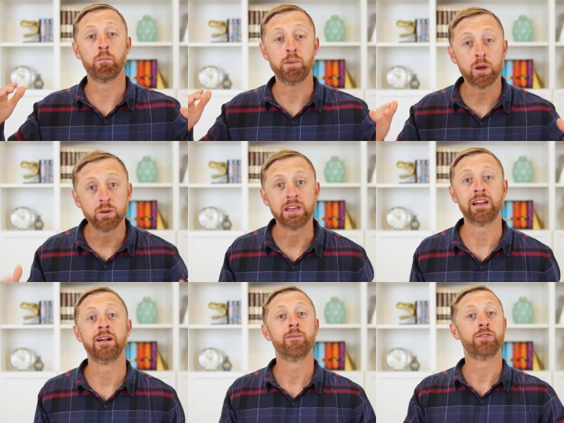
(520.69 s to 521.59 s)

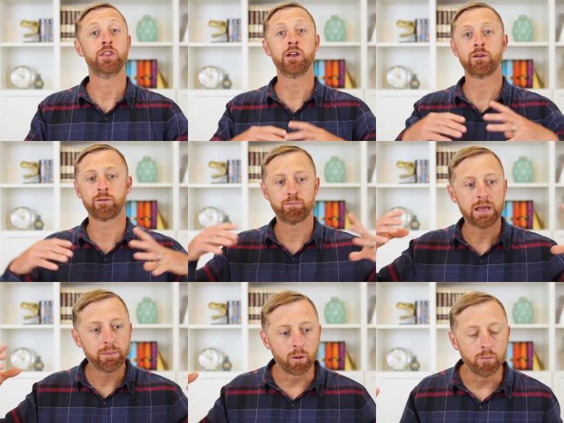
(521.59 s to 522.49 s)
building, there are
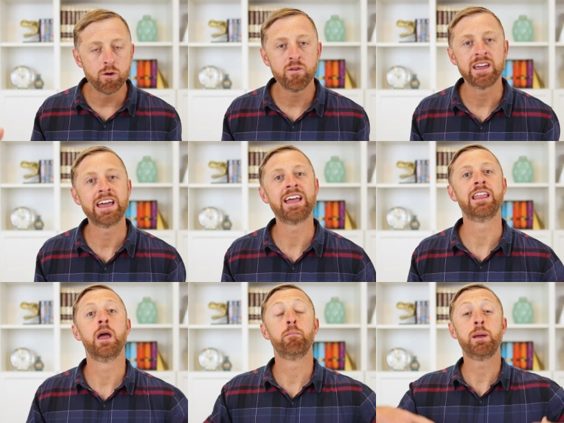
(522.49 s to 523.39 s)
people moving in,
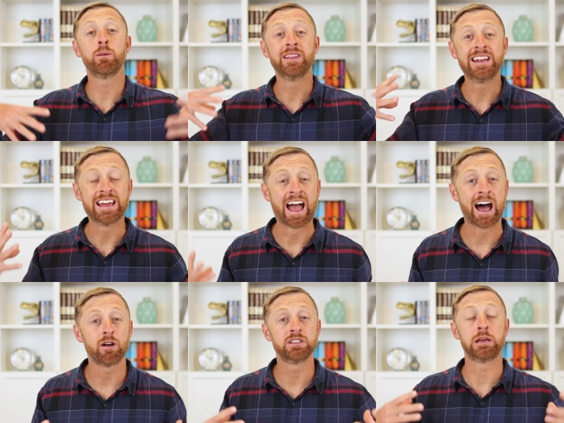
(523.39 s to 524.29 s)
people needing
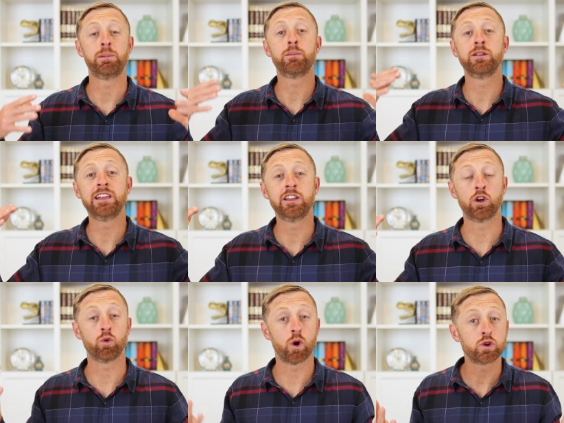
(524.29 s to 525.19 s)
housing, people needing to
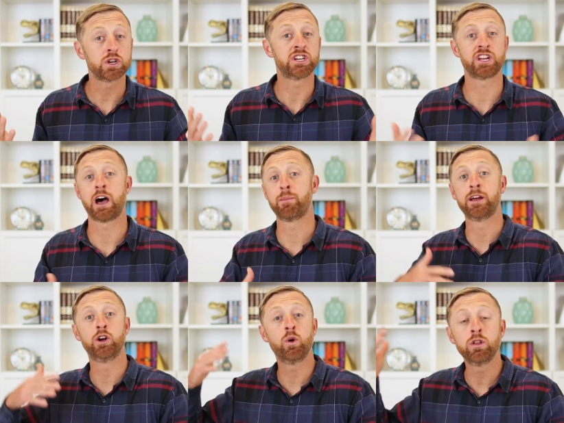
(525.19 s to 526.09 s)
grocery shop
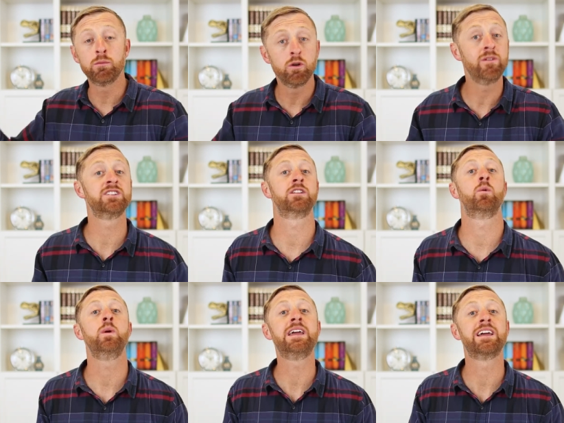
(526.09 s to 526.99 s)
and go to the movies on the
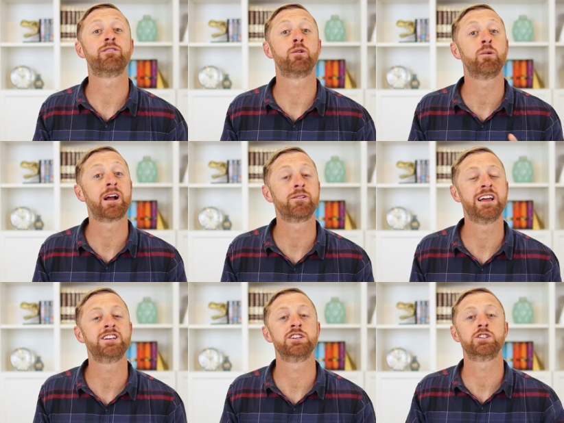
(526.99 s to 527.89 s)
weekend for
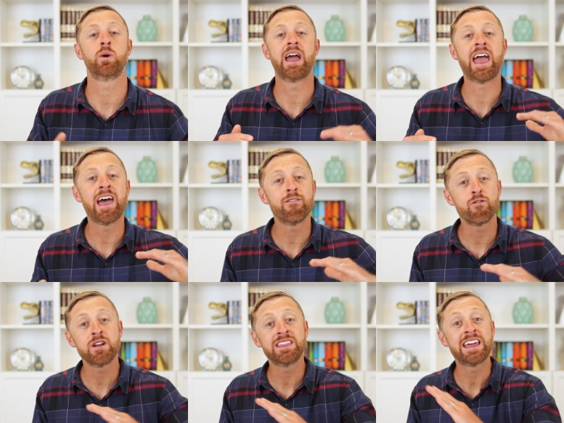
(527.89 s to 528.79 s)
recreation. So
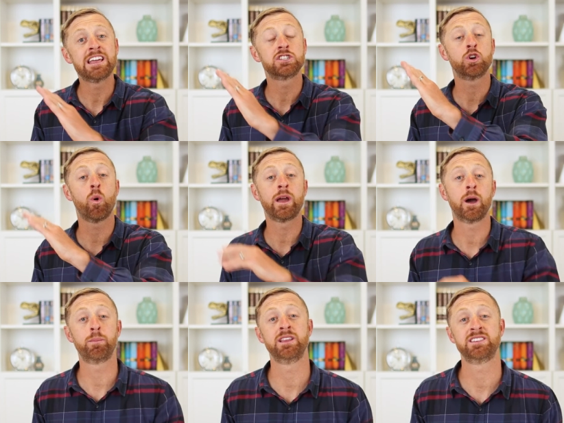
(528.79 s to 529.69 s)
everything is going
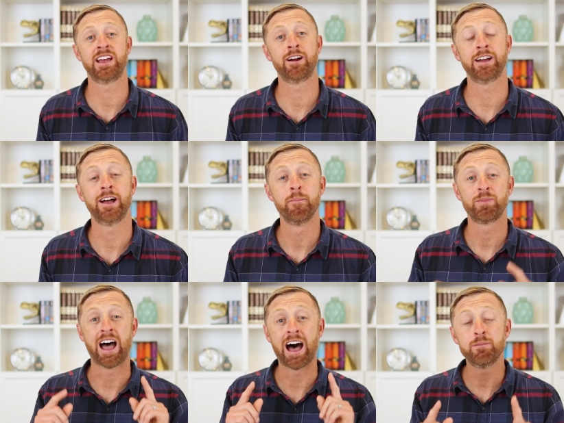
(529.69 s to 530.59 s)
up in this area.
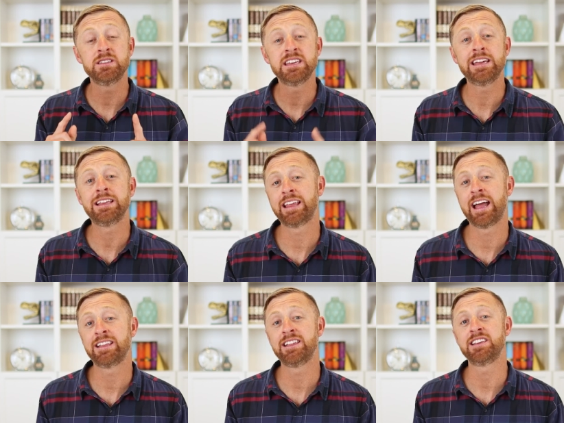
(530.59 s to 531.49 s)
I'm seeing
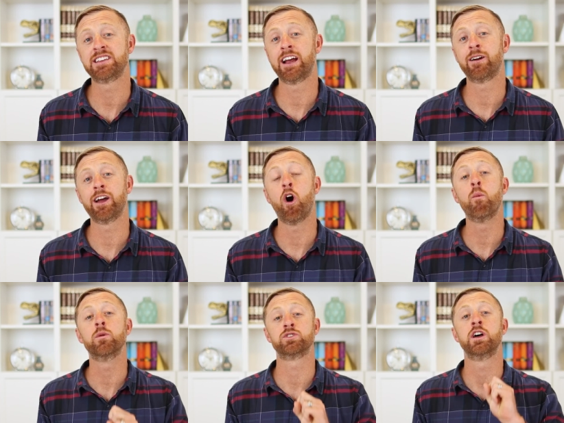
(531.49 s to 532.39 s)
land in this area
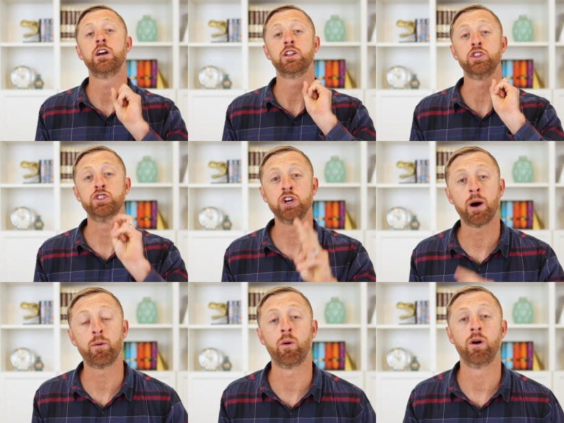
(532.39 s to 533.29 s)
almost
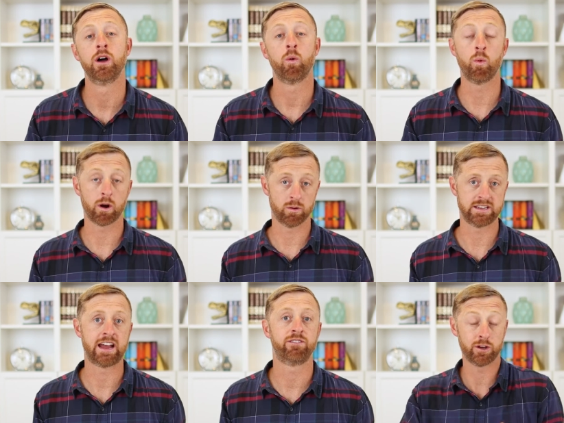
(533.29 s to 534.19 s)
double where it was
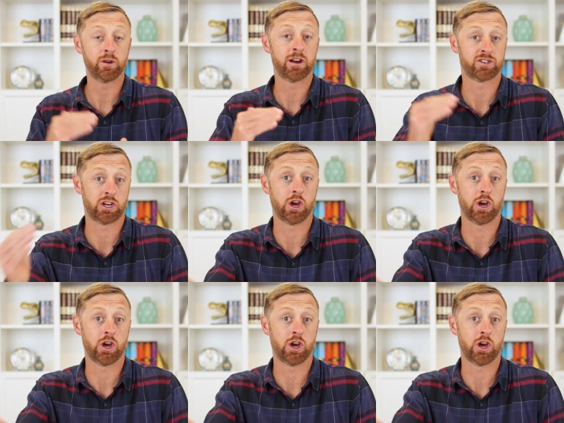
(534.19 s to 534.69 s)
at a few years